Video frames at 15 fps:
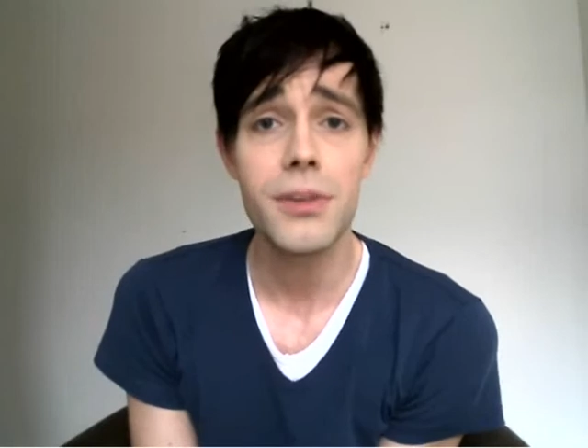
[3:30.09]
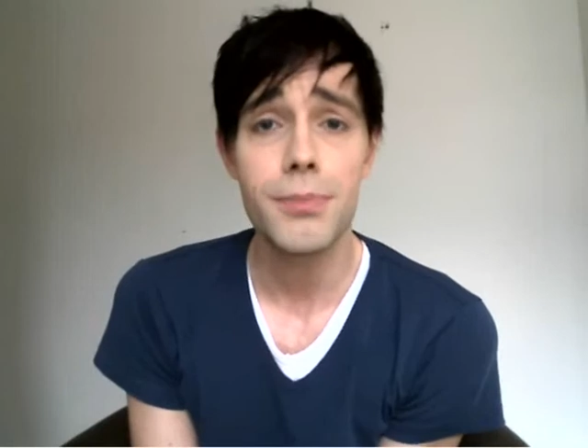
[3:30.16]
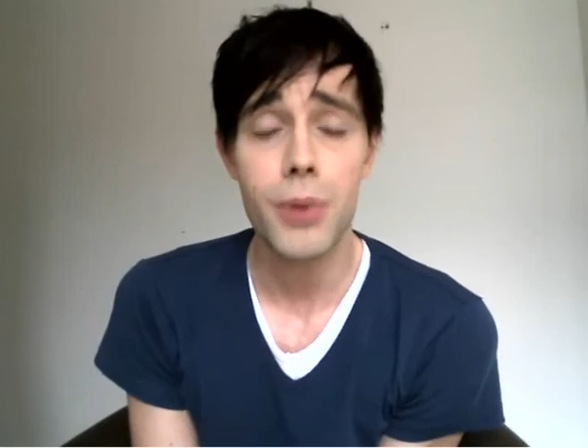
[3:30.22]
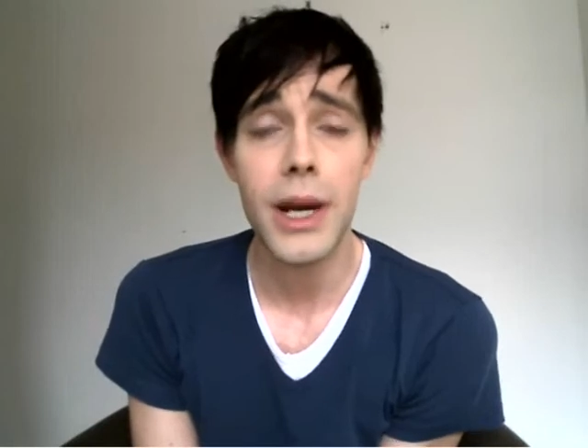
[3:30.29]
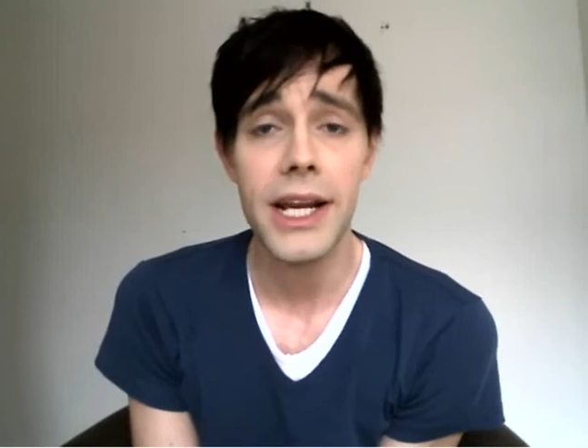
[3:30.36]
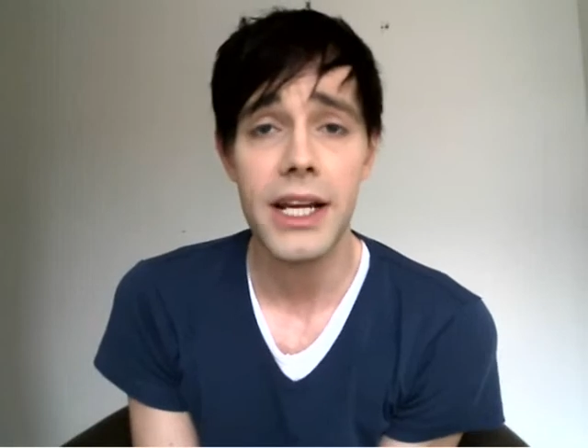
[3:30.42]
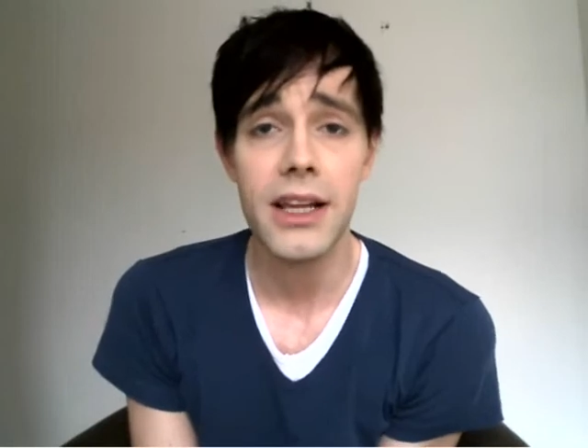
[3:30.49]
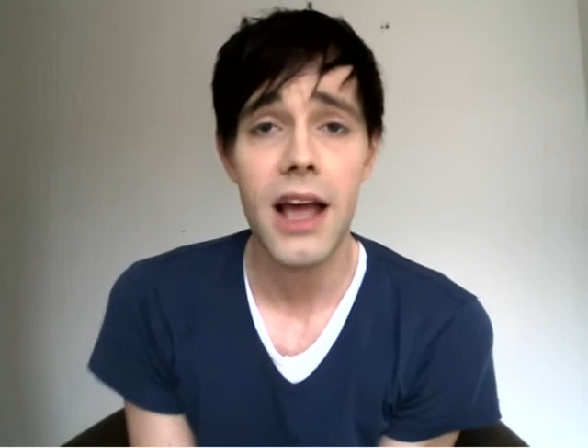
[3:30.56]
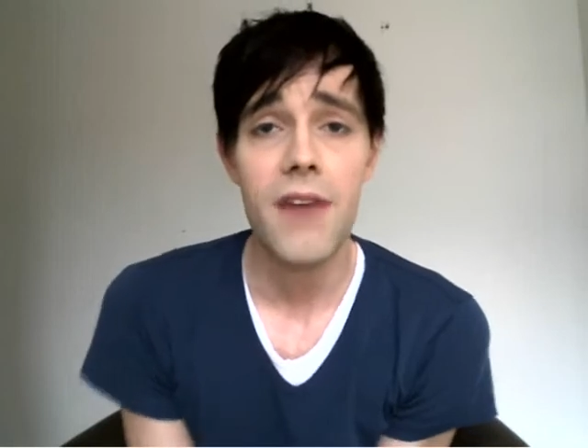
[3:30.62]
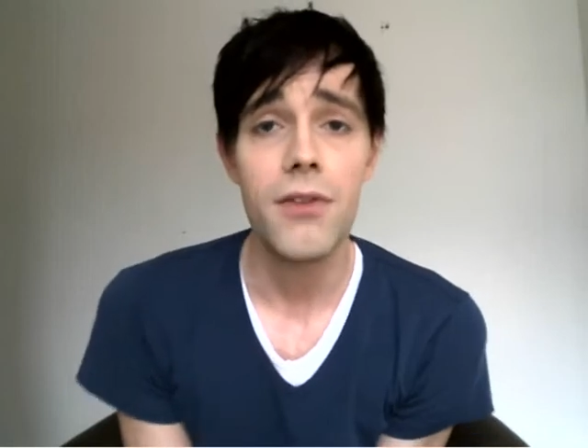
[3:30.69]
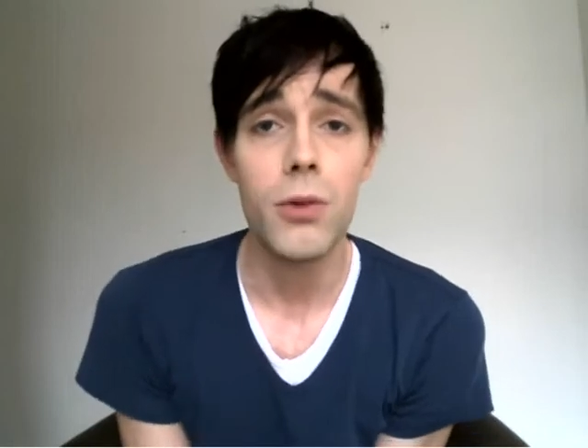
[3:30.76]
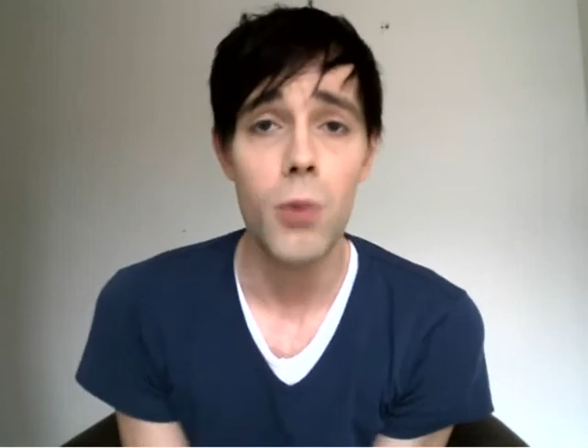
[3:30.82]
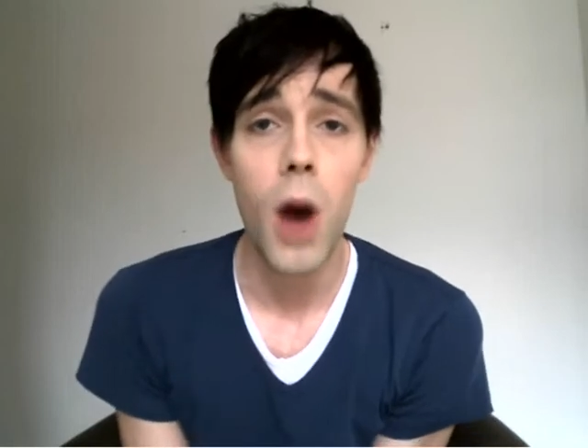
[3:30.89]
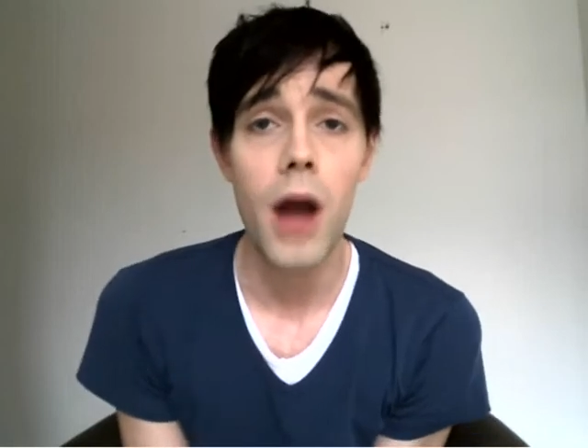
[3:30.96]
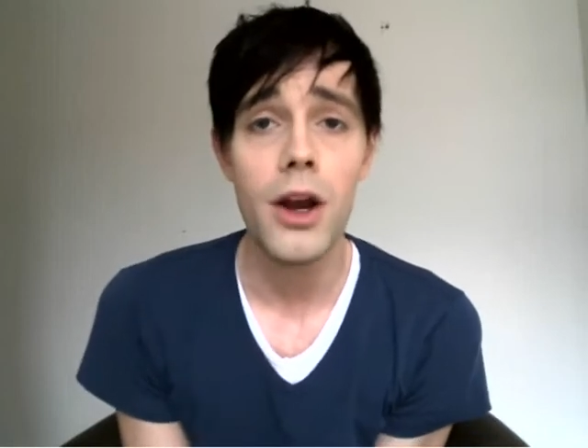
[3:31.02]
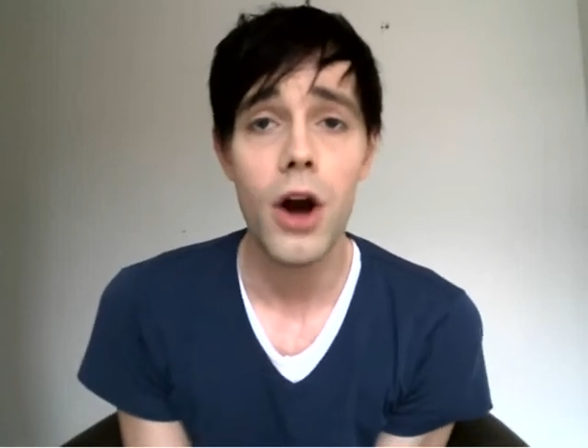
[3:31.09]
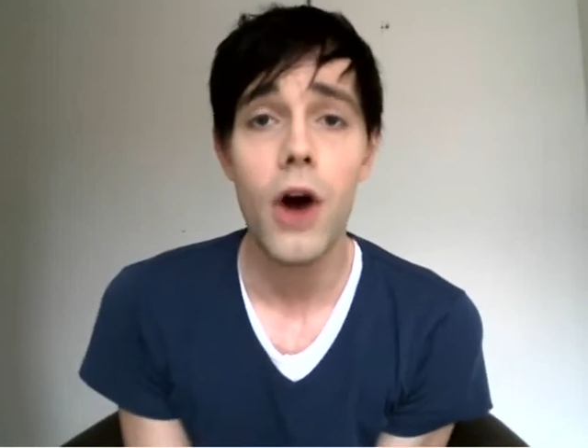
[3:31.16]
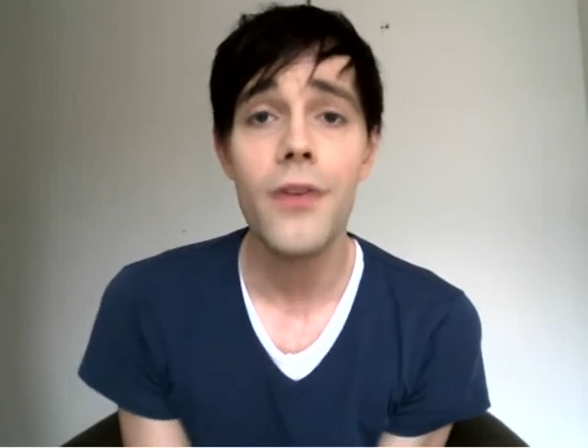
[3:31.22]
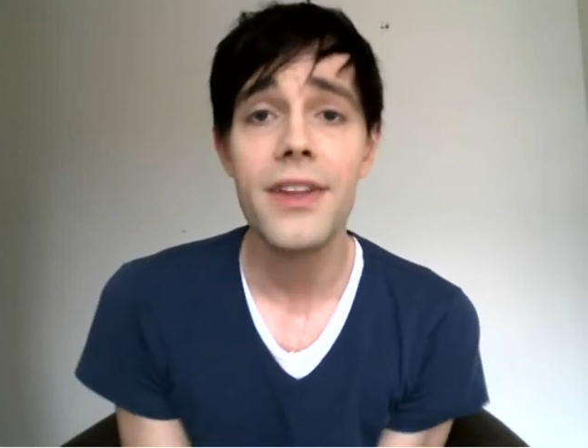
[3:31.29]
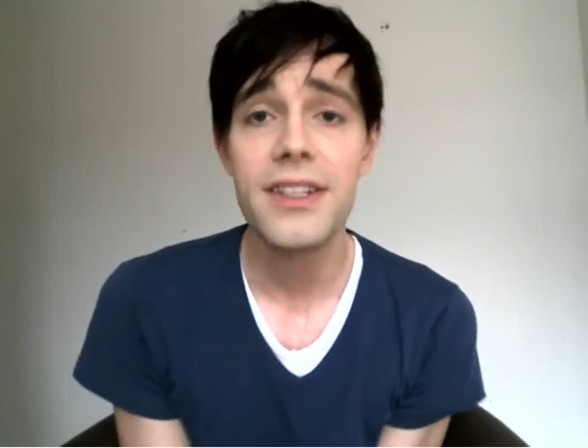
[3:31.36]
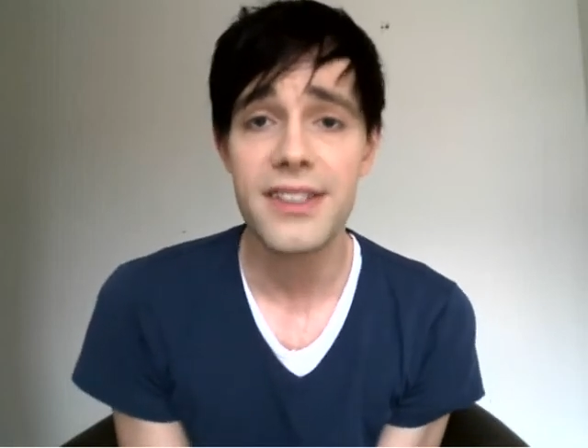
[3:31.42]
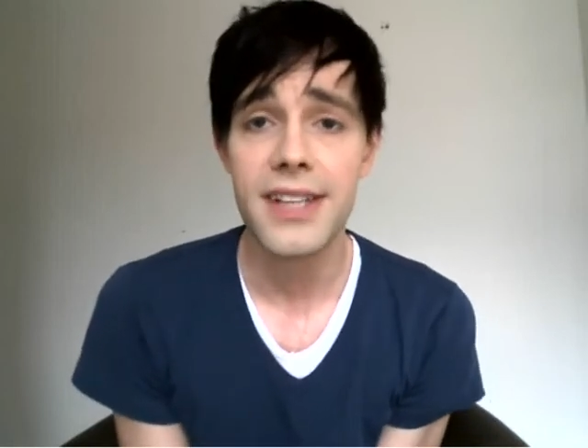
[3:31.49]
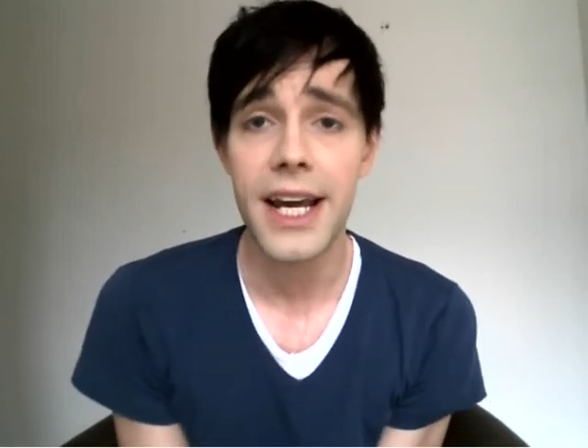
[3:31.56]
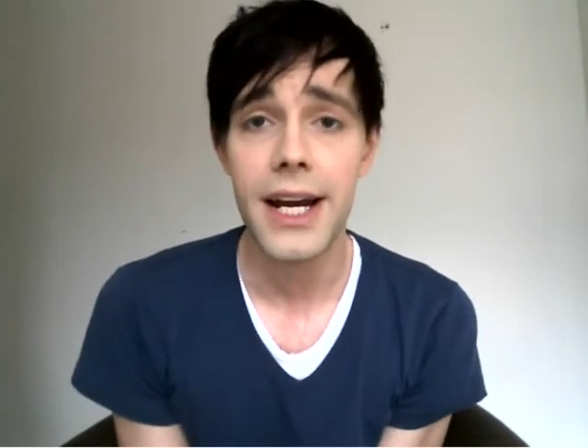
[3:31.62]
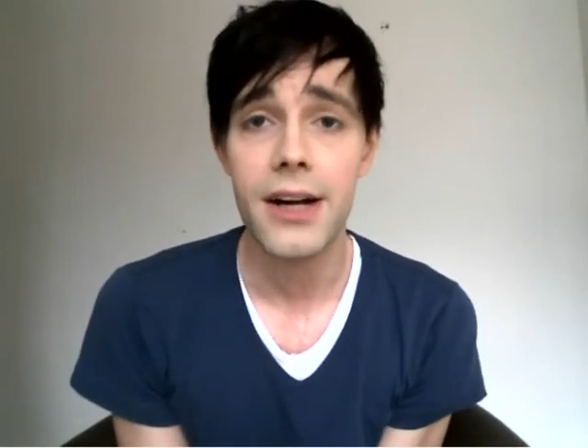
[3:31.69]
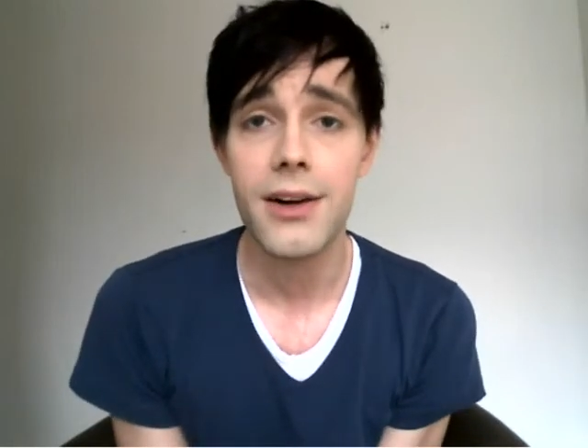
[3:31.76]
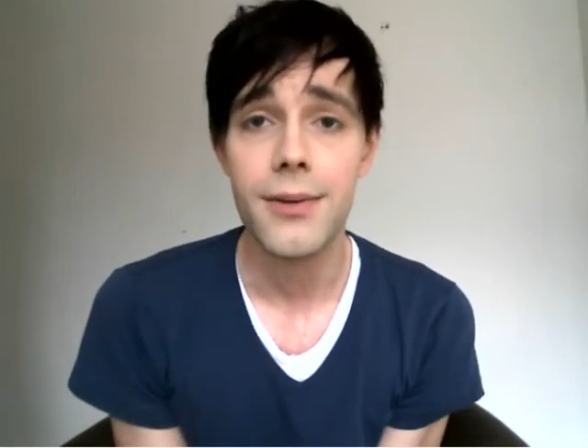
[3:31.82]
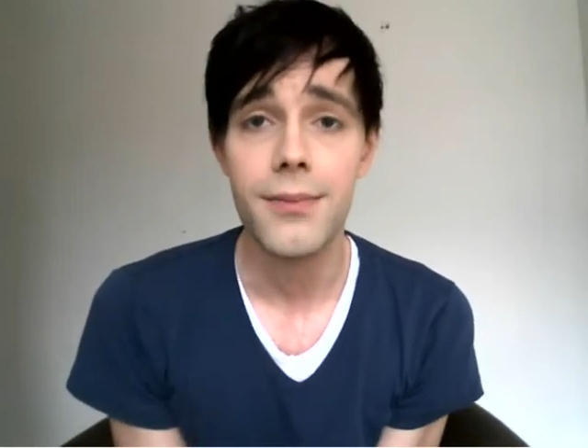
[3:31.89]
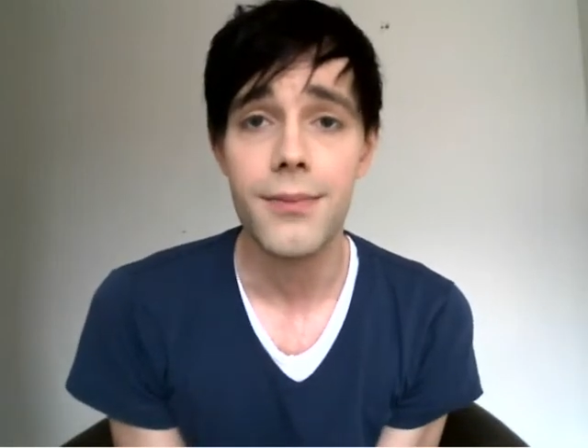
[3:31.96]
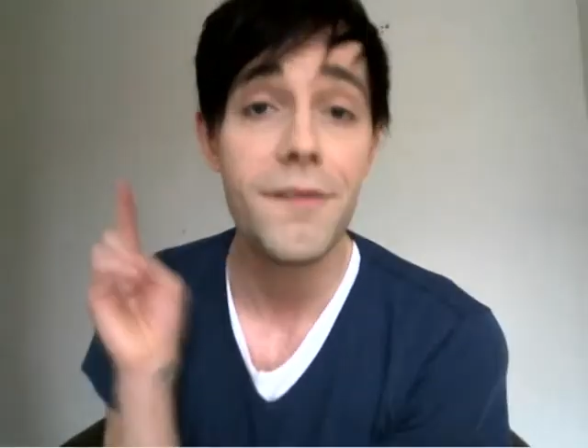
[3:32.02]
to break level 1 on the
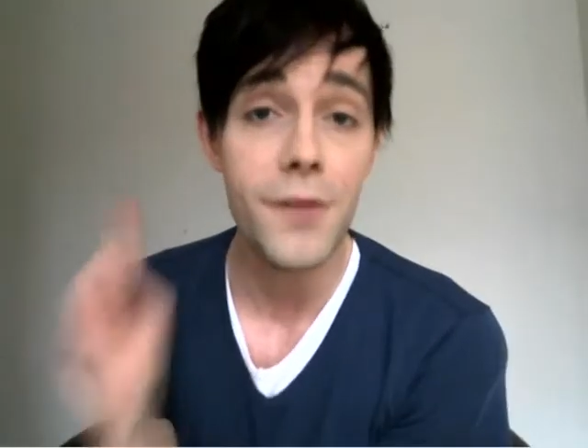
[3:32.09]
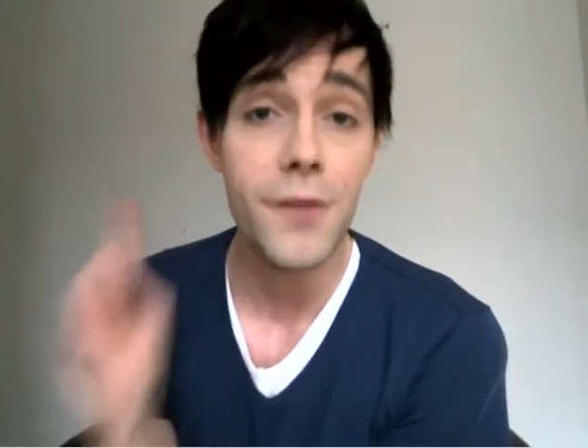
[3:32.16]
scale.